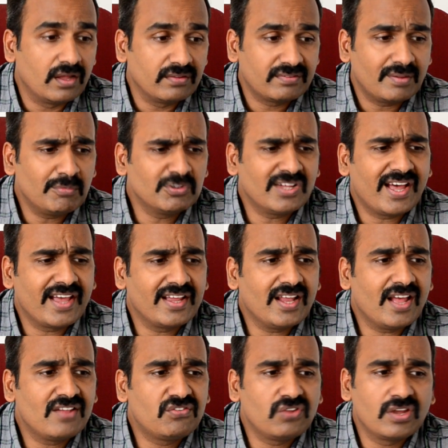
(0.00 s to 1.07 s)
some of the
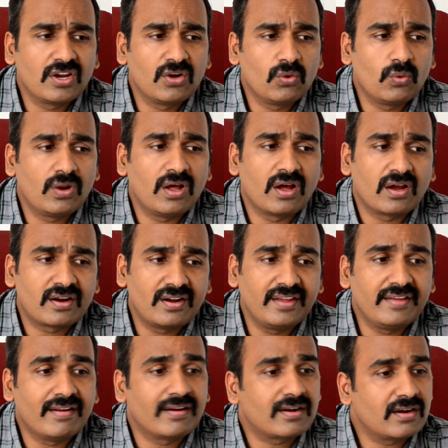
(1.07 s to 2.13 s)
highlights include
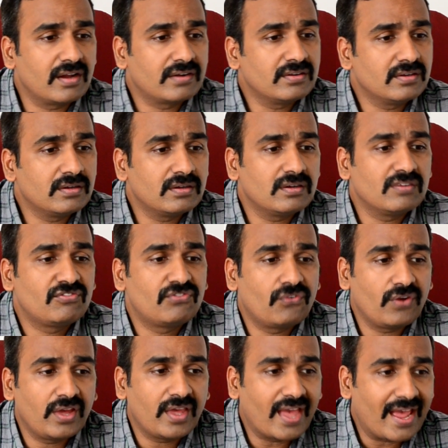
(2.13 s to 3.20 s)
clean and
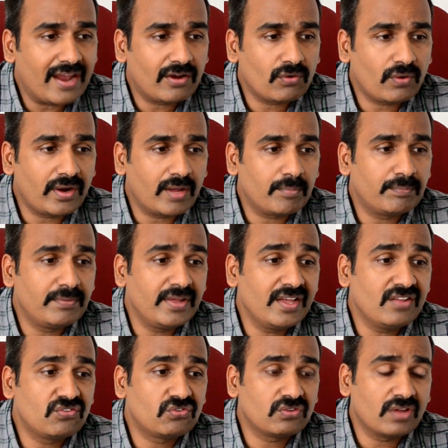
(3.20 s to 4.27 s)
clutter-free Android
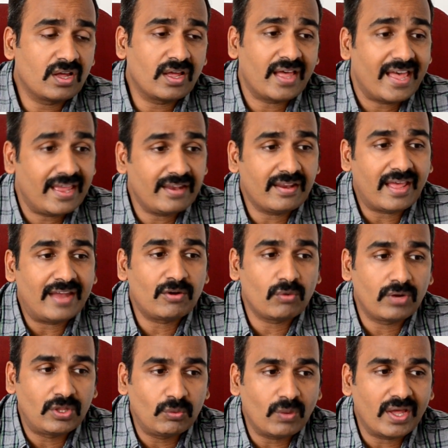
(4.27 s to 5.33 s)
updates and
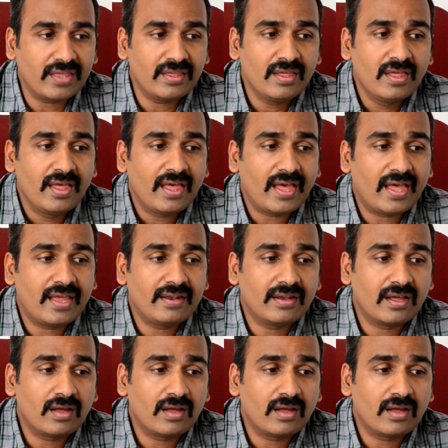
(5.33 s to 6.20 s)
Android UI, and